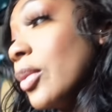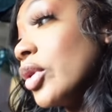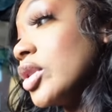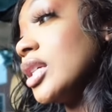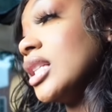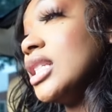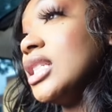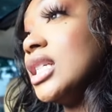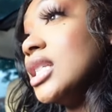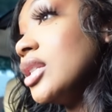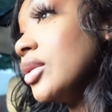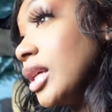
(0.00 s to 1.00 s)
I'm going to
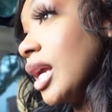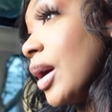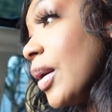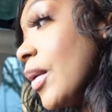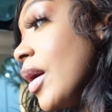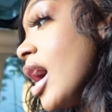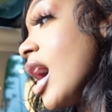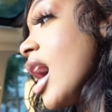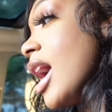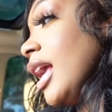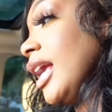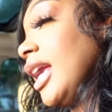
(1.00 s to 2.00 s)
Legit Studio
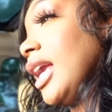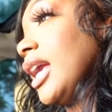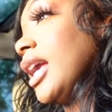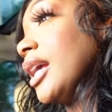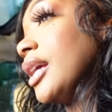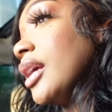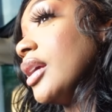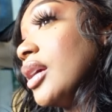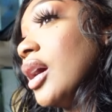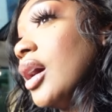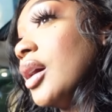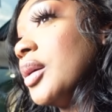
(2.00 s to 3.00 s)

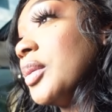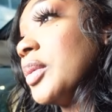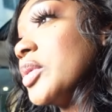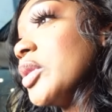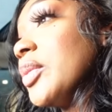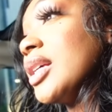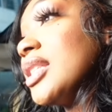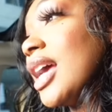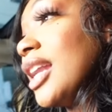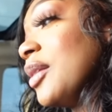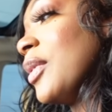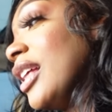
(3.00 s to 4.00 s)
and um, I'm super
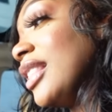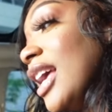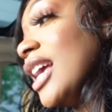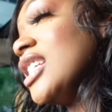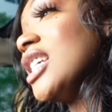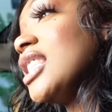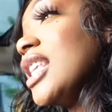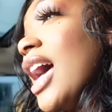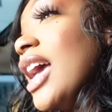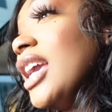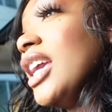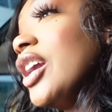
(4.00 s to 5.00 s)
excited about that. Just to
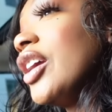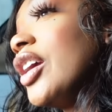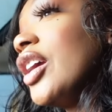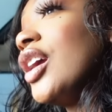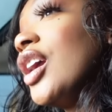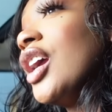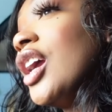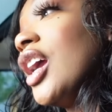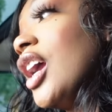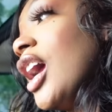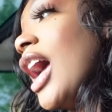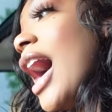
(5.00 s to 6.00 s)
hear
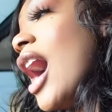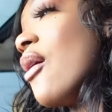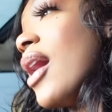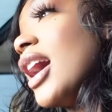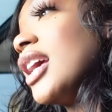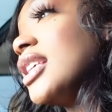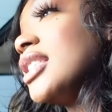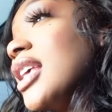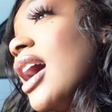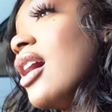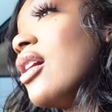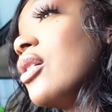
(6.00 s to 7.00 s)
how I could
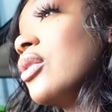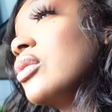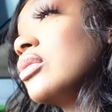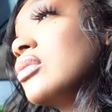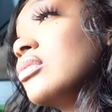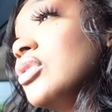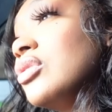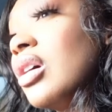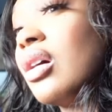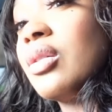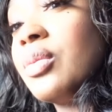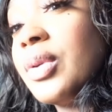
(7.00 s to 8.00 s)
sound, you
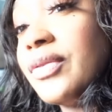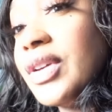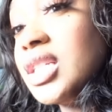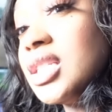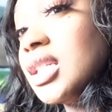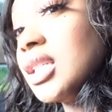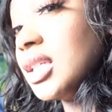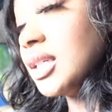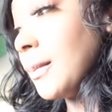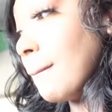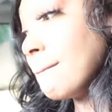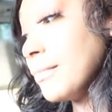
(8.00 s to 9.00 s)
know, professionally.